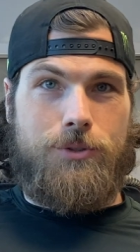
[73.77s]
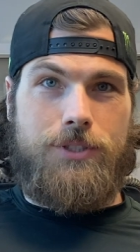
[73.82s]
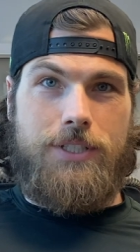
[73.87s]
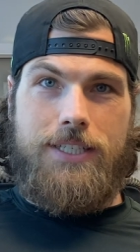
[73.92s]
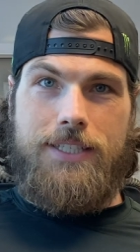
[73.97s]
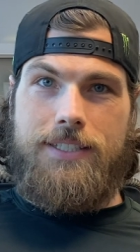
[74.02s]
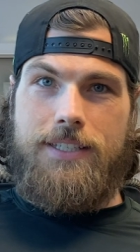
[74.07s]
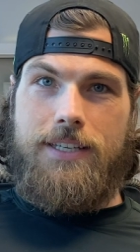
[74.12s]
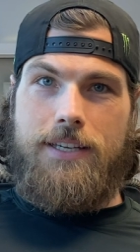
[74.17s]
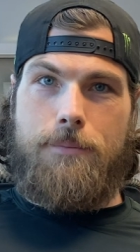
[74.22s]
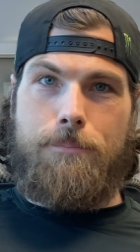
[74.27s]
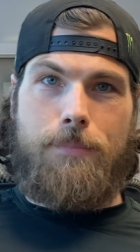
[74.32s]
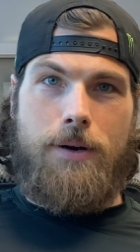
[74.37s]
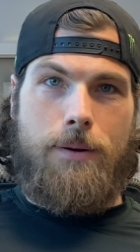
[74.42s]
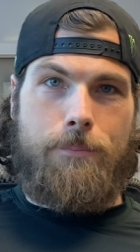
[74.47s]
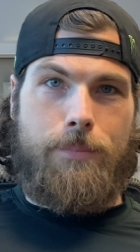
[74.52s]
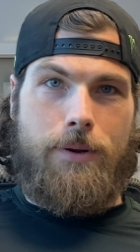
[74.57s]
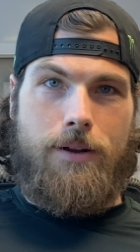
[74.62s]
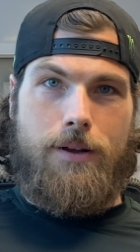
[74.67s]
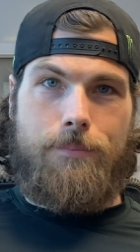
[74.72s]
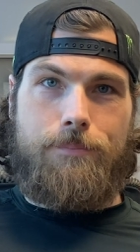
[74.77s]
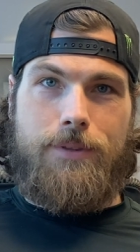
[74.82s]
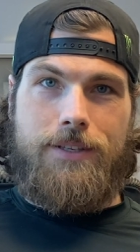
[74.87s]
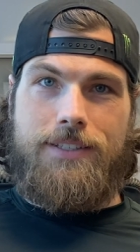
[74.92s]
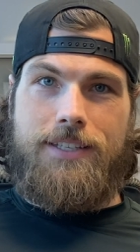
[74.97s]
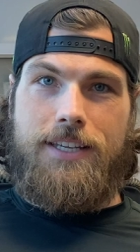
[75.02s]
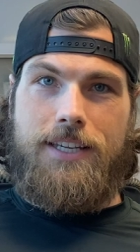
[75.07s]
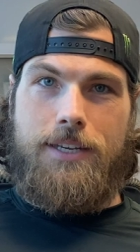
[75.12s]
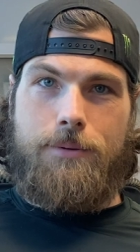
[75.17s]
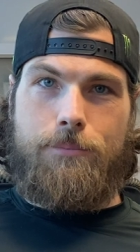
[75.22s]
row seat to him pumping
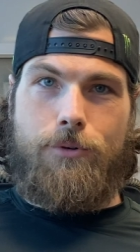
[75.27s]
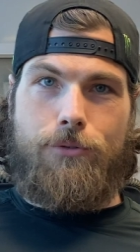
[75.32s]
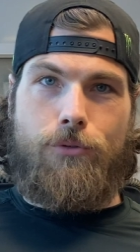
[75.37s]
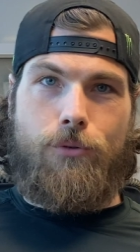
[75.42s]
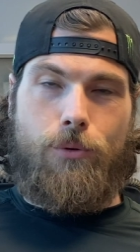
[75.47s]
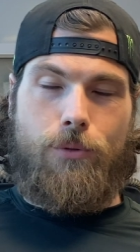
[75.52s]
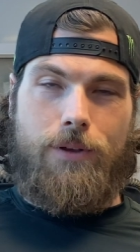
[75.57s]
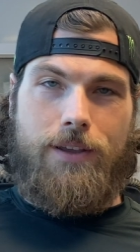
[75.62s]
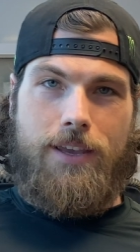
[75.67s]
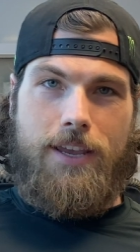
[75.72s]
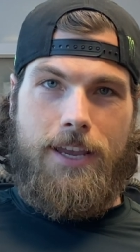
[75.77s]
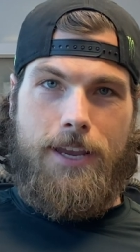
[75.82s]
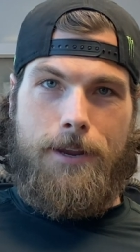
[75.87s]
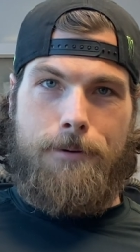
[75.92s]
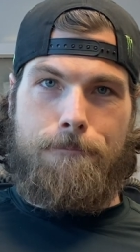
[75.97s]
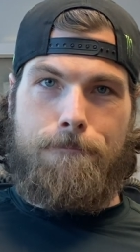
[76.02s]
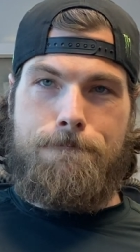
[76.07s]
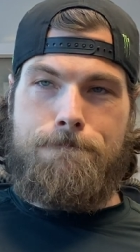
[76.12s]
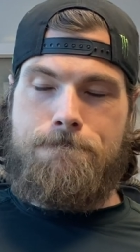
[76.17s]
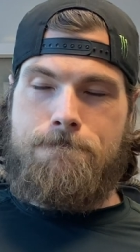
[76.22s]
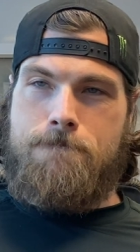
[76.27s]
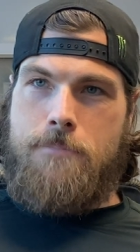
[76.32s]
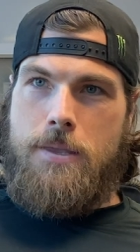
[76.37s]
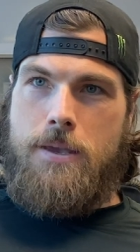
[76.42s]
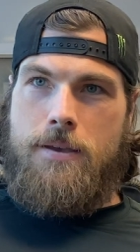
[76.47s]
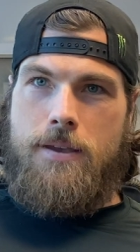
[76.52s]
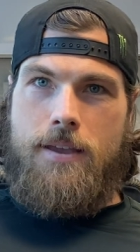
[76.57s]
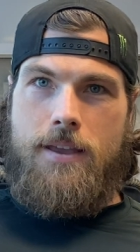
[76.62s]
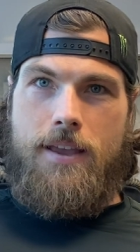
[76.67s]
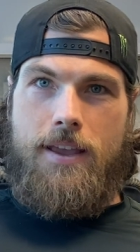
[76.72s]
up the team before the game.
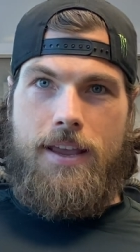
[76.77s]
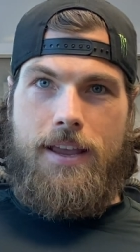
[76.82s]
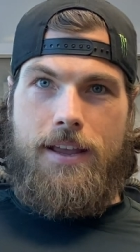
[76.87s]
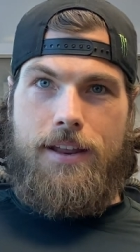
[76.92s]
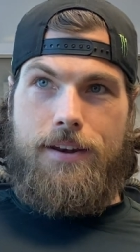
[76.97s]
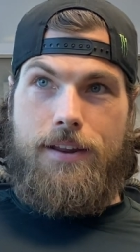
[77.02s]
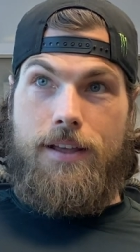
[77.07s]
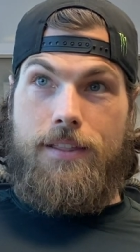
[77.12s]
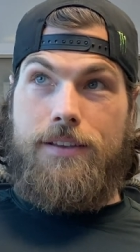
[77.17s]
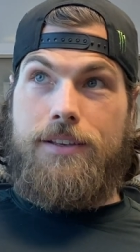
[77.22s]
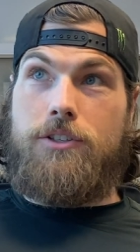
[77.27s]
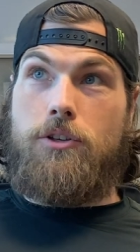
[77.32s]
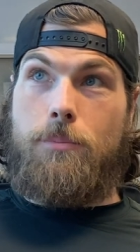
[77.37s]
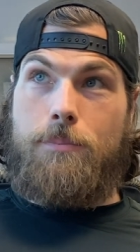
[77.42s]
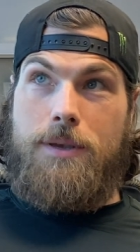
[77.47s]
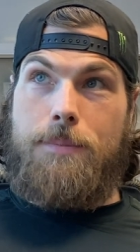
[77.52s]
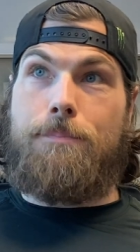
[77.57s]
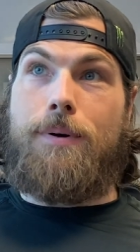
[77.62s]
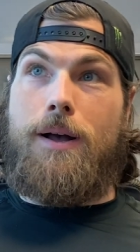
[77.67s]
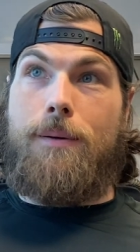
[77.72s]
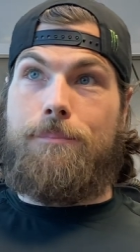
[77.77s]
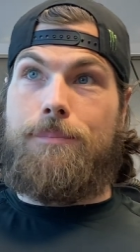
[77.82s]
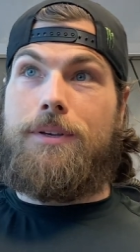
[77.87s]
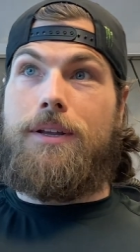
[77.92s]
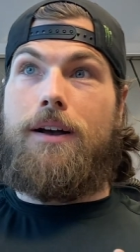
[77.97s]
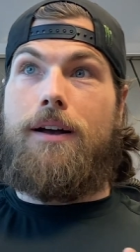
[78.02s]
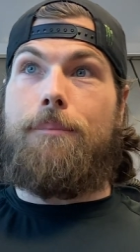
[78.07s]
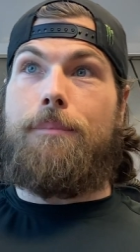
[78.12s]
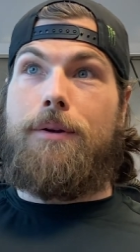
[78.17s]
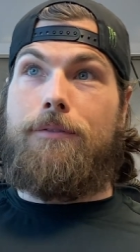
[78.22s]
And this will be
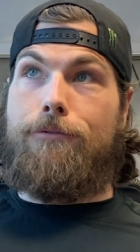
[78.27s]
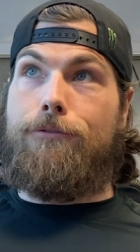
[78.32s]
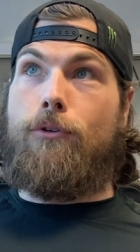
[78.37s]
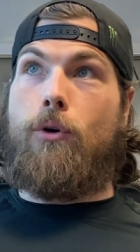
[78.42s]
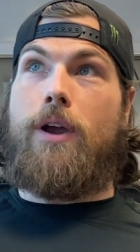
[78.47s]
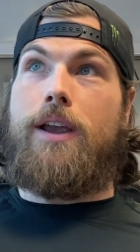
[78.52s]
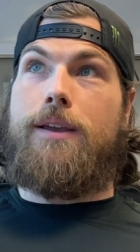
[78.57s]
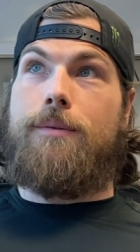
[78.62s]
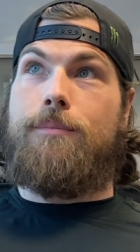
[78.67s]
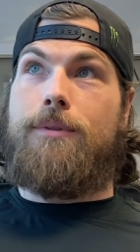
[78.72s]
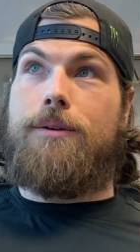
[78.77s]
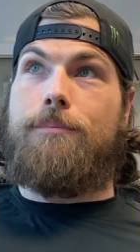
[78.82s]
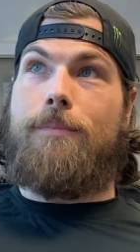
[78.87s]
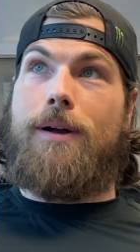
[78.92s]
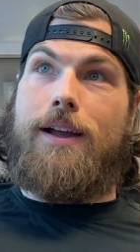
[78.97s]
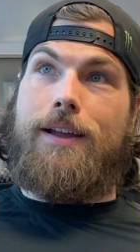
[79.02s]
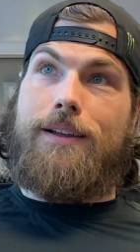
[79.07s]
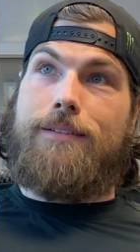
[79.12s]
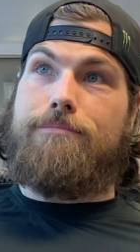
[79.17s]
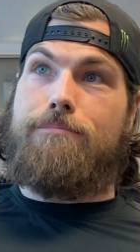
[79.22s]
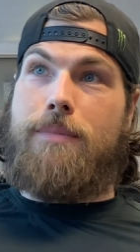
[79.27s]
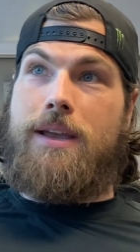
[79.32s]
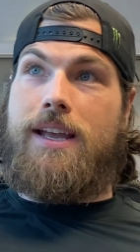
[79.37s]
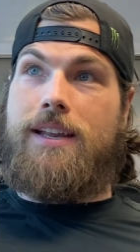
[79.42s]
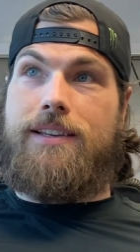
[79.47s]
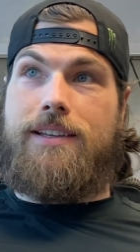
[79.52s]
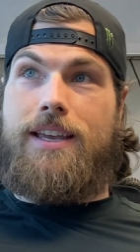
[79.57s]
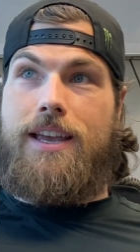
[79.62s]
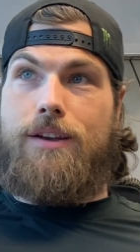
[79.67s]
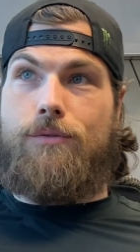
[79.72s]
pumped up and framed in my
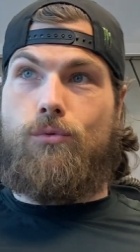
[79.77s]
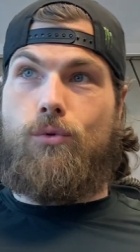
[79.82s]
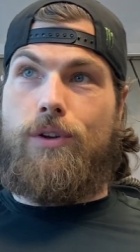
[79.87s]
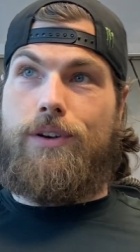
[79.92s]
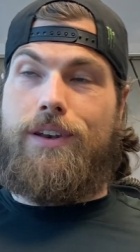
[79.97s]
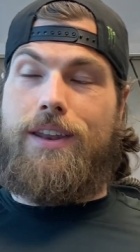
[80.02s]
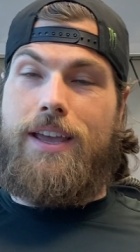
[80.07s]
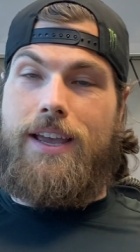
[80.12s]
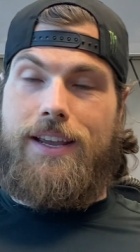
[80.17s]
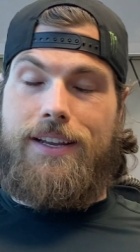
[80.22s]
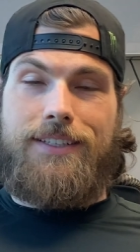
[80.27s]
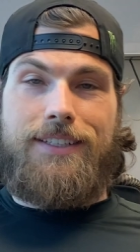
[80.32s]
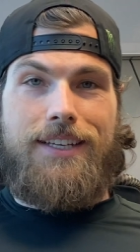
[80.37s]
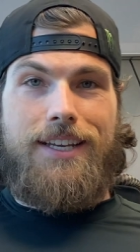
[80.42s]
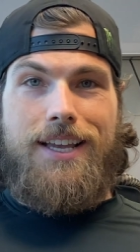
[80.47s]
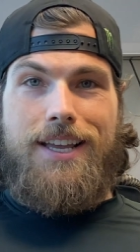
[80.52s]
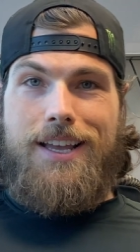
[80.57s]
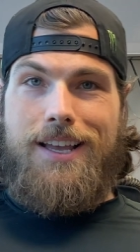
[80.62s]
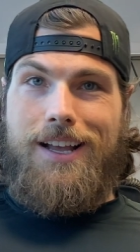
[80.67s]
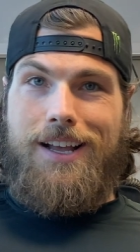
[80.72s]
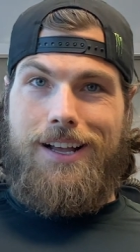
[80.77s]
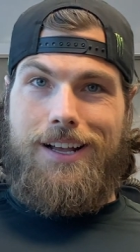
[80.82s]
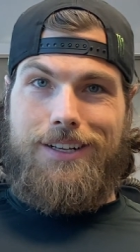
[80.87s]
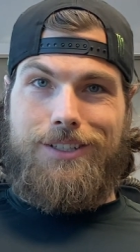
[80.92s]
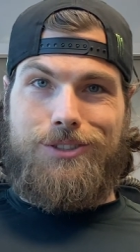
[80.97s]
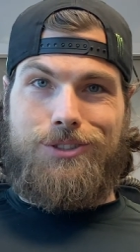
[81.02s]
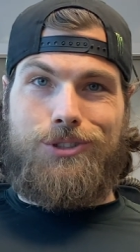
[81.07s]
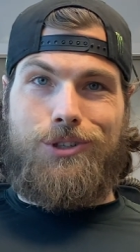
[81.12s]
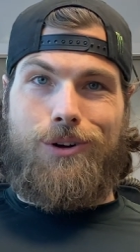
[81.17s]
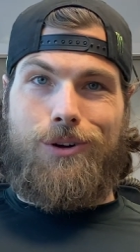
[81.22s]
man cave one day.
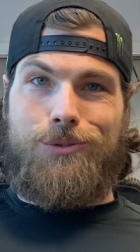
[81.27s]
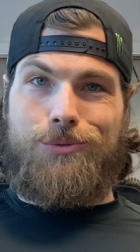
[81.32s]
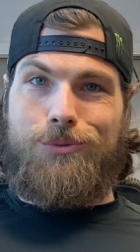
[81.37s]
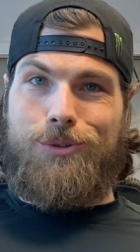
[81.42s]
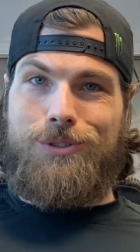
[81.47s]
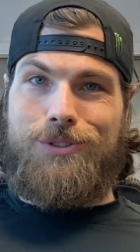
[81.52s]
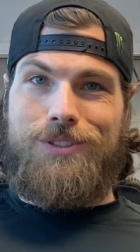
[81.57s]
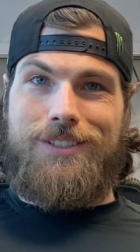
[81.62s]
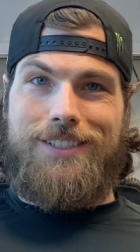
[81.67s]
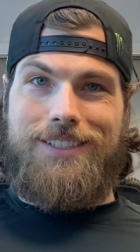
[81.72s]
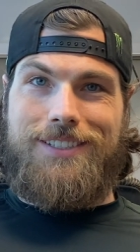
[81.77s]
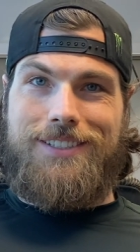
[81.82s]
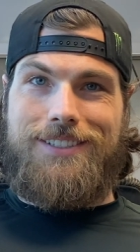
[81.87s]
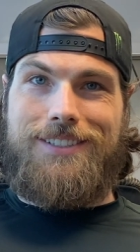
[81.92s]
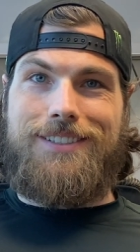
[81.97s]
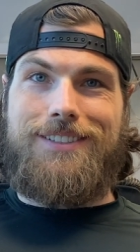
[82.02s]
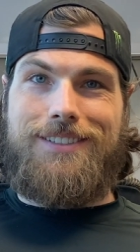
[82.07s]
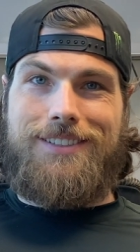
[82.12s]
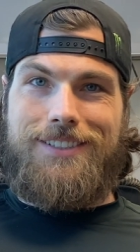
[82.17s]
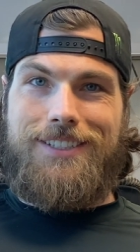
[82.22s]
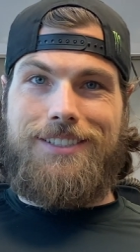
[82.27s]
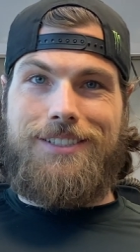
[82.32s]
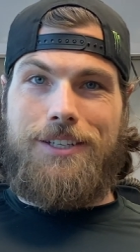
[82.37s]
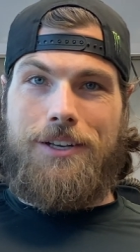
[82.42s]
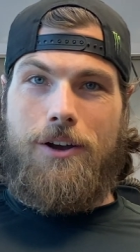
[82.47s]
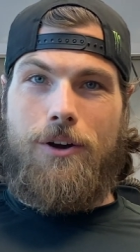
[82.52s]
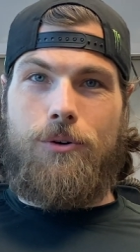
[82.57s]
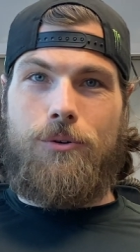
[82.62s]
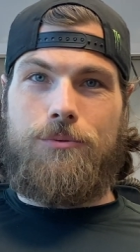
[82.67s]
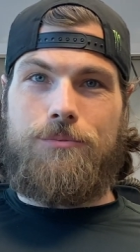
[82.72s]
Because Charles Woodson
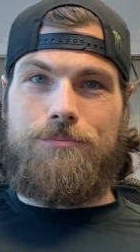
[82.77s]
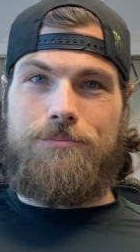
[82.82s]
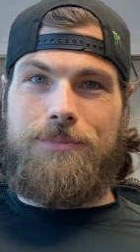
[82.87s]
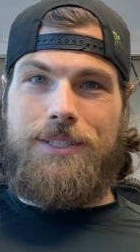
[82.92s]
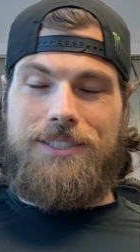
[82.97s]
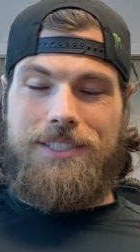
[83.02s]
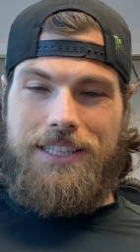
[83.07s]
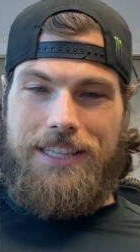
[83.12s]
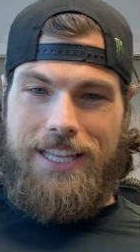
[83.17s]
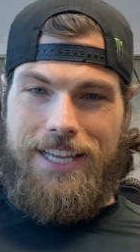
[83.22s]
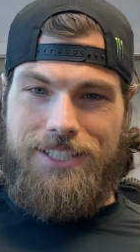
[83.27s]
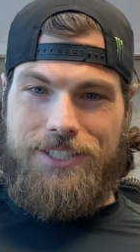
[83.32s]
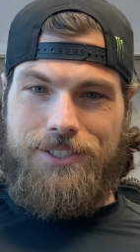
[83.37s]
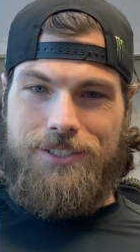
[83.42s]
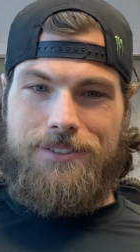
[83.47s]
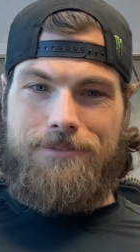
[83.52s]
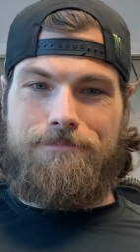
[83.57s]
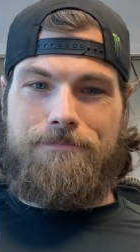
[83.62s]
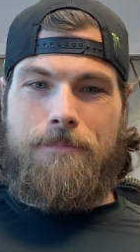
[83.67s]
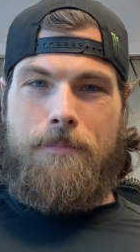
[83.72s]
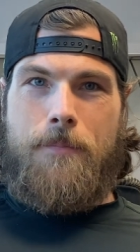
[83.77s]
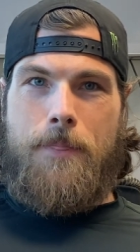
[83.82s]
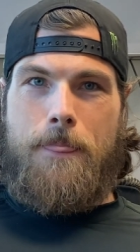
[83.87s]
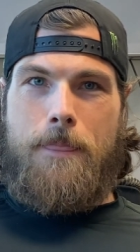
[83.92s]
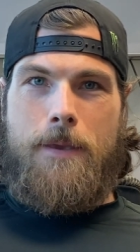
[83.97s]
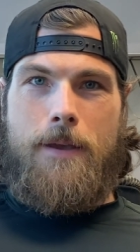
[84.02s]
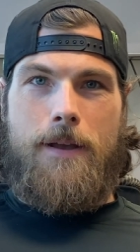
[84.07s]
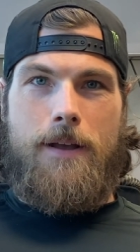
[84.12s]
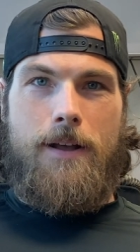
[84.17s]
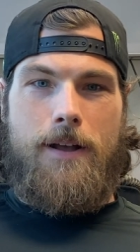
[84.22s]
he's a GOAT. He's a legend. I